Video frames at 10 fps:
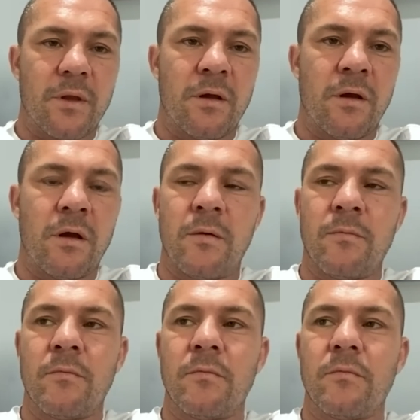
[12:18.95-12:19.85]

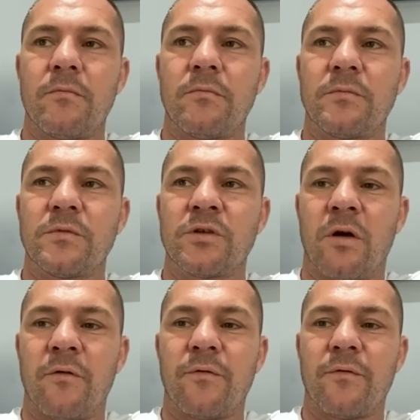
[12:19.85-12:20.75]
um,
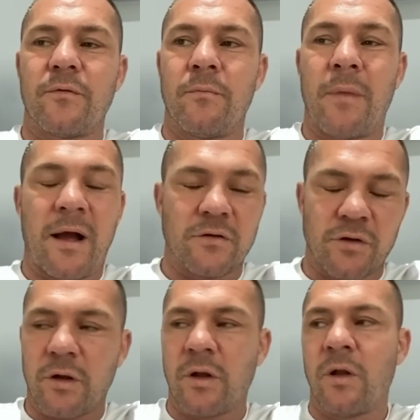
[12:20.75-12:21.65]
sort of miles
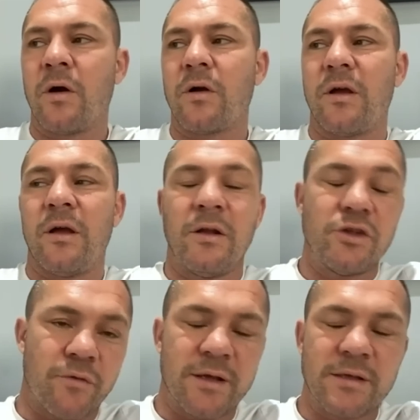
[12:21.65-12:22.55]
on the clock,
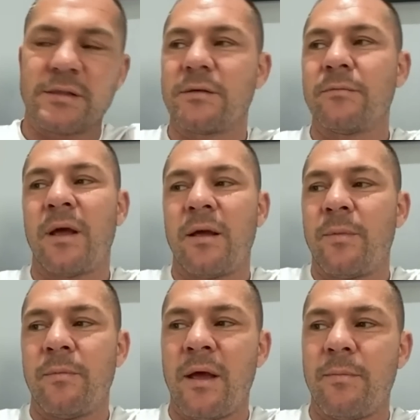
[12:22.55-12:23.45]
injuries. Maybe
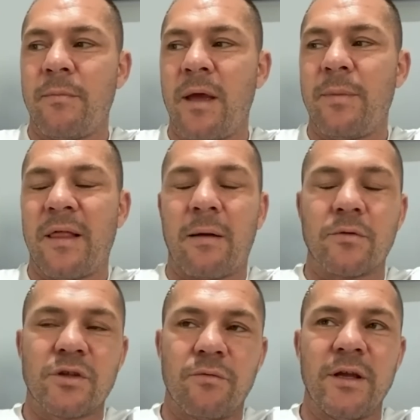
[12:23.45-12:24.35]
maybe maybe that
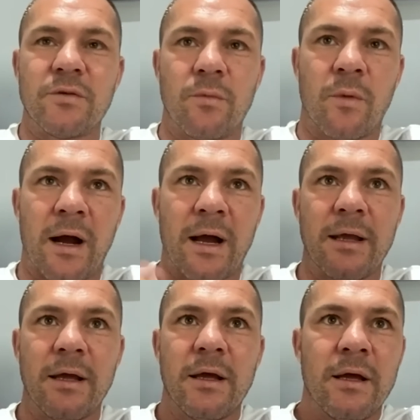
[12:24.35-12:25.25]
was the reason
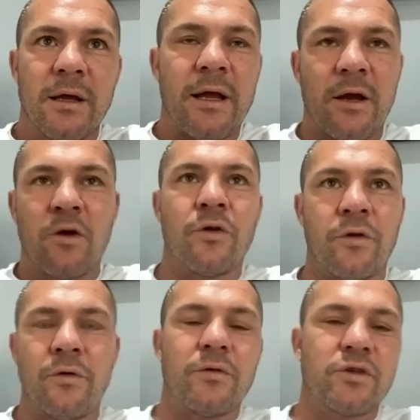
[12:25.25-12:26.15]
why he
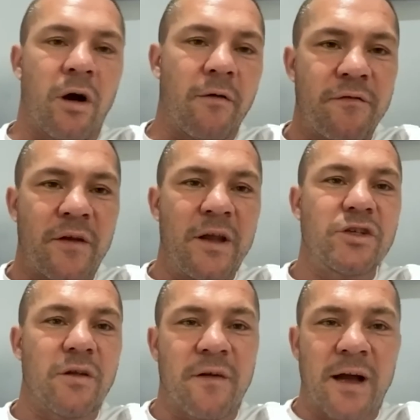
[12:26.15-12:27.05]
couldn't sort of
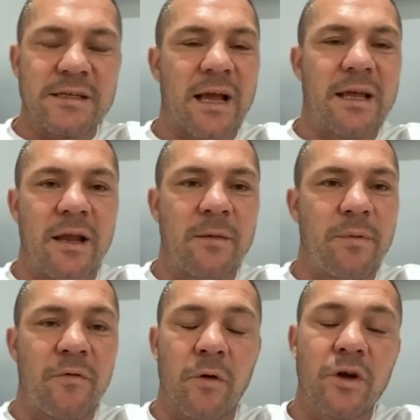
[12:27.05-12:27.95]
finish the fights like he did
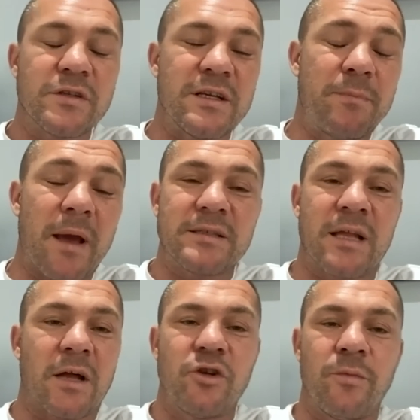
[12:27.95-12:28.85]
before because his
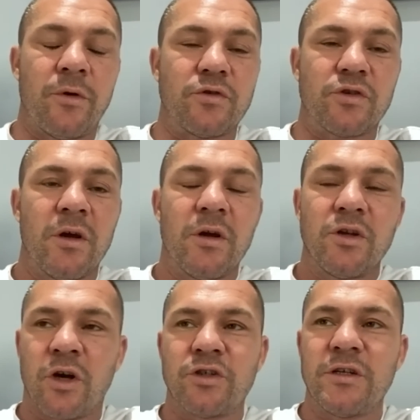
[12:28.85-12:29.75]
best attributes,
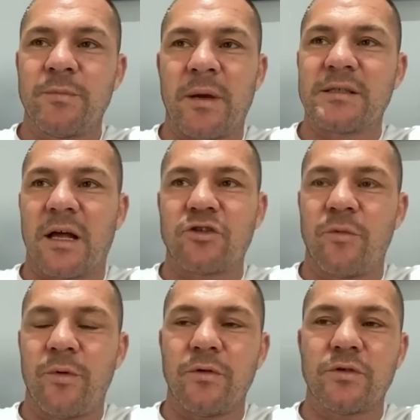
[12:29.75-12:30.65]
Josh's best
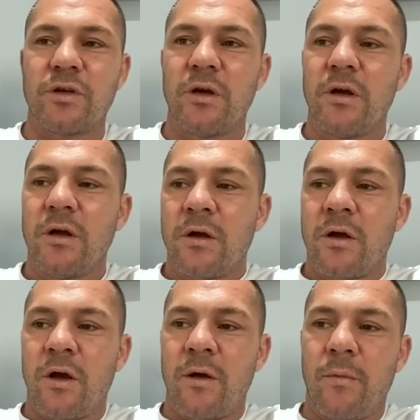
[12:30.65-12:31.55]
attributes,
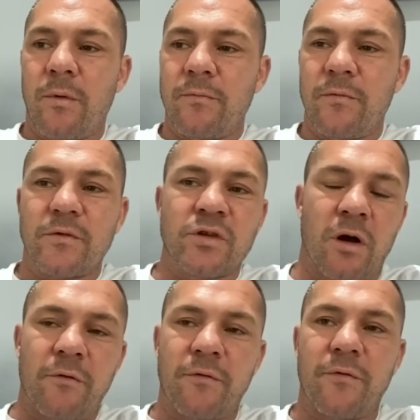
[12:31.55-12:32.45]
um,
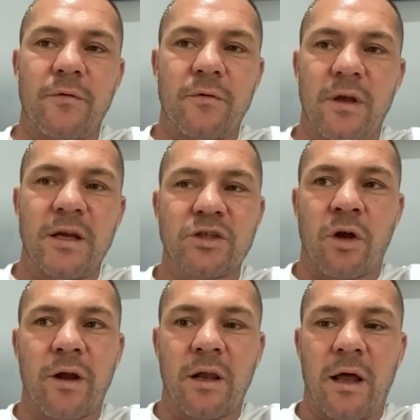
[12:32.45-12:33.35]
sort of
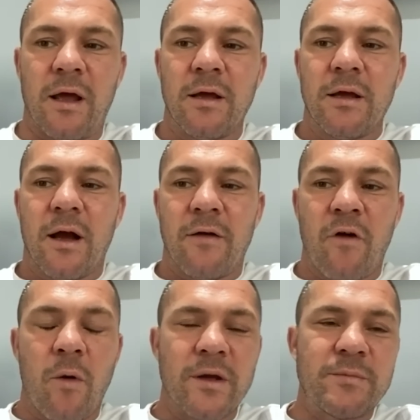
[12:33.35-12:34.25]
historically, I've
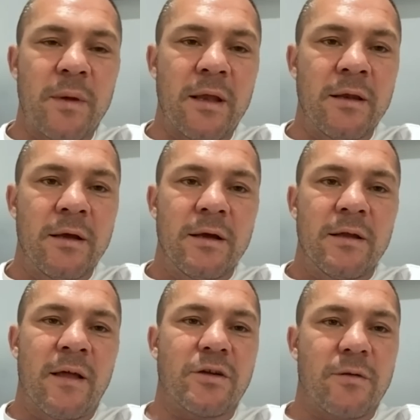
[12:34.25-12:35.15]
always been
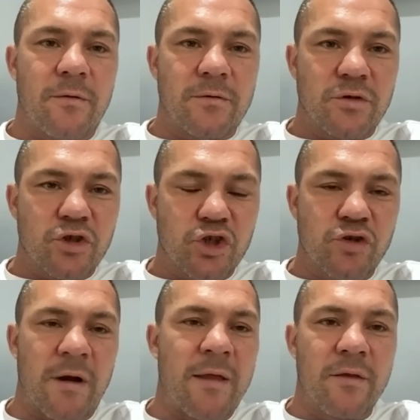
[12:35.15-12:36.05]
that
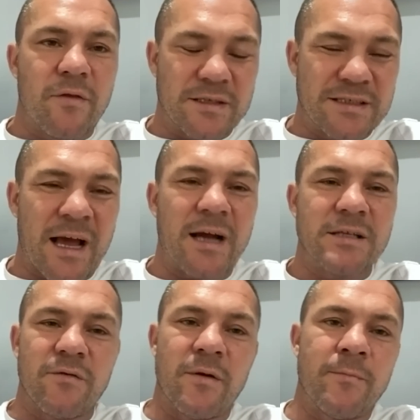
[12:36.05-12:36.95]
strength, the
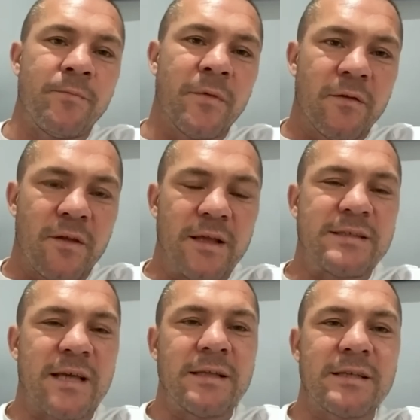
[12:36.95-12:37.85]
size of him, the
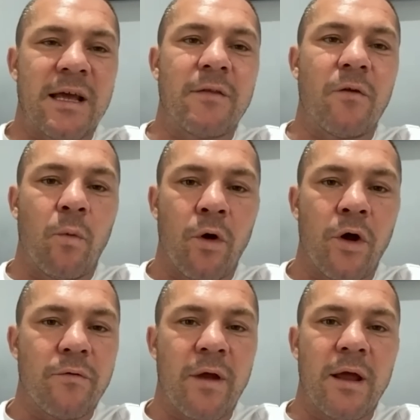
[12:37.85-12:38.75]
intensity, the
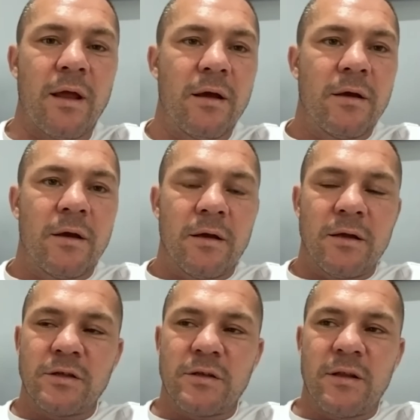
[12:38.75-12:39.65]
work rate,
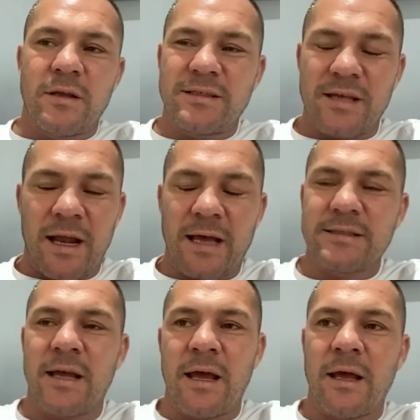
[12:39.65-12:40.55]
his, the
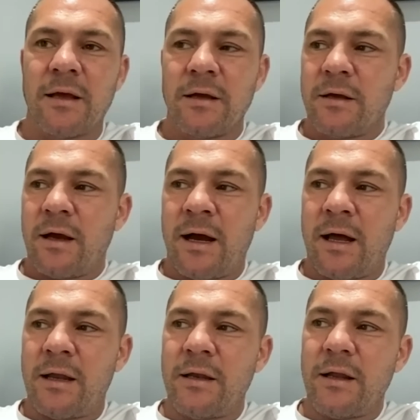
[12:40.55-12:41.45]
tenacity,
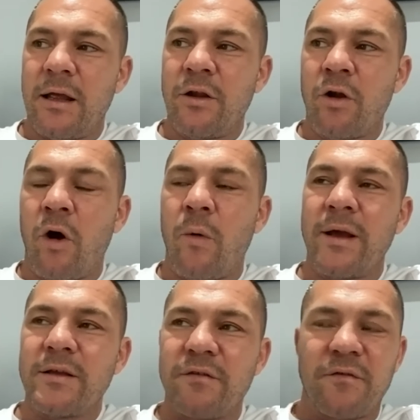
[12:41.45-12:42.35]
and he'd
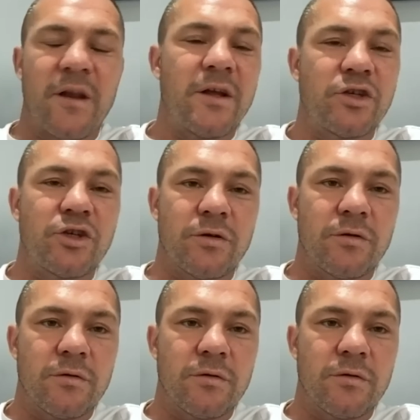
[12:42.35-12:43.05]
always finish